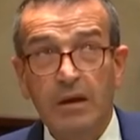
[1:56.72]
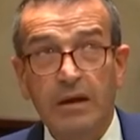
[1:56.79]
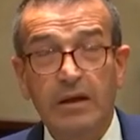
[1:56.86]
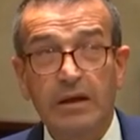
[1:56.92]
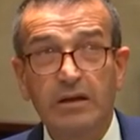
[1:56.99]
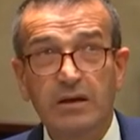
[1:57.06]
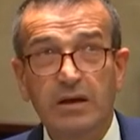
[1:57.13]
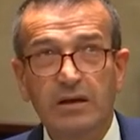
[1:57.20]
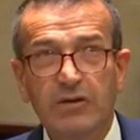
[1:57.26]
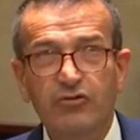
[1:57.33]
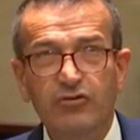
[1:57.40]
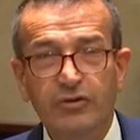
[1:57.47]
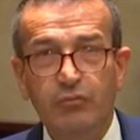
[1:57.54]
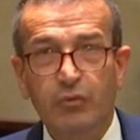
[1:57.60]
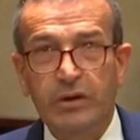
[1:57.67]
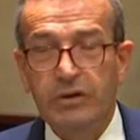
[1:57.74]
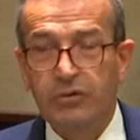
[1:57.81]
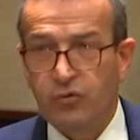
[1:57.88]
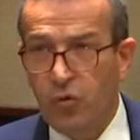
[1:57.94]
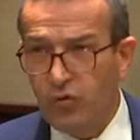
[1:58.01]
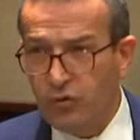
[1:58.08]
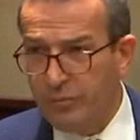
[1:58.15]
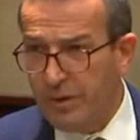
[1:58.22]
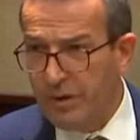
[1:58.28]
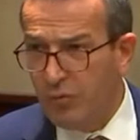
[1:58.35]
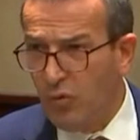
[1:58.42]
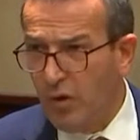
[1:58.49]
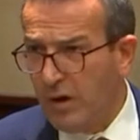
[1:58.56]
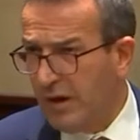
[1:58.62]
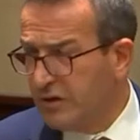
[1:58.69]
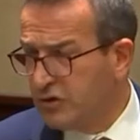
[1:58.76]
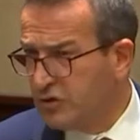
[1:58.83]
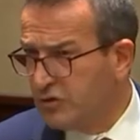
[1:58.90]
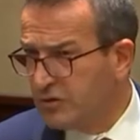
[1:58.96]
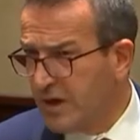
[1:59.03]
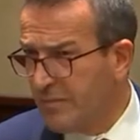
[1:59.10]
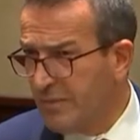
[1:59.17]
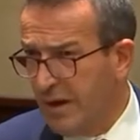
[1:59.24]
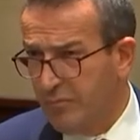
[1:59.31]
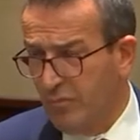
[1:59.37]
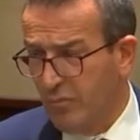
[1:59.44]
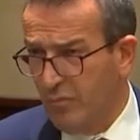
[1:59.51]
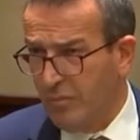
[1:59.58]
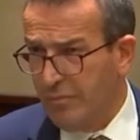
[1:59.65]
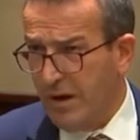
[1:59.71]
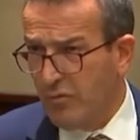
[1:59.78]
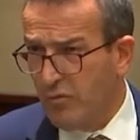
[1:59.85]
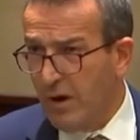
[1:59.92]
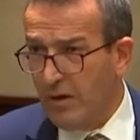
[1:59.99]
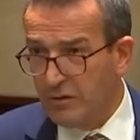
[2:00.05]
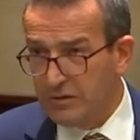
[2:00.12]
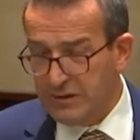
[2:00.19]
In, interesting, when you talk to people, what issues come up about rail?